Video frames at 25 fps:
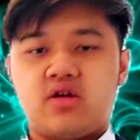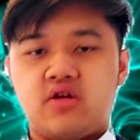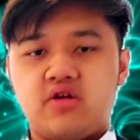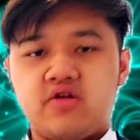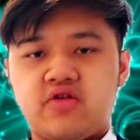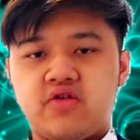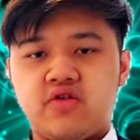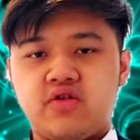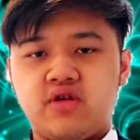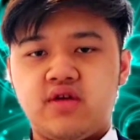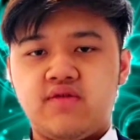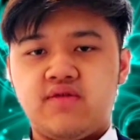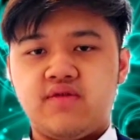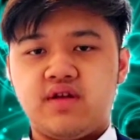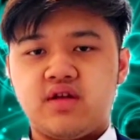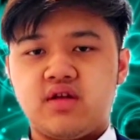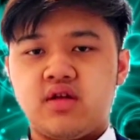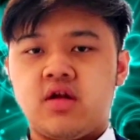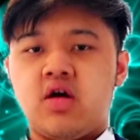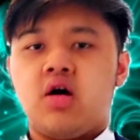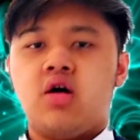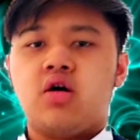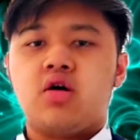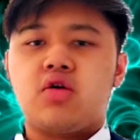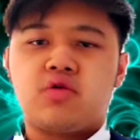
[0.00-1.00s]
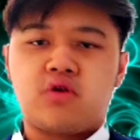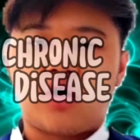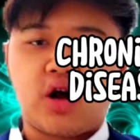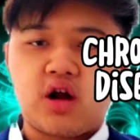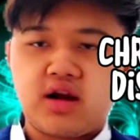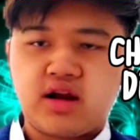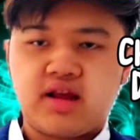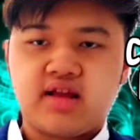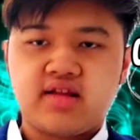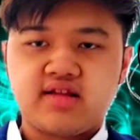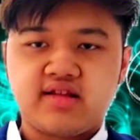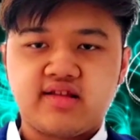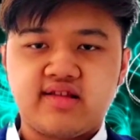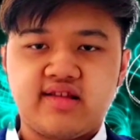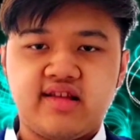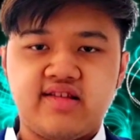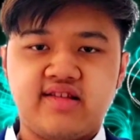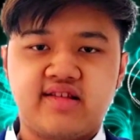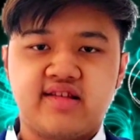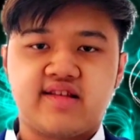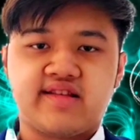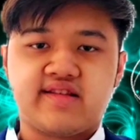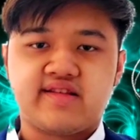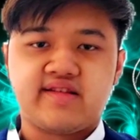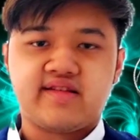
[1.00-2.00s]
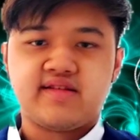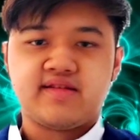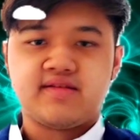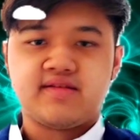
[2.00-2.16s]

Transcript: also even chronic diseases.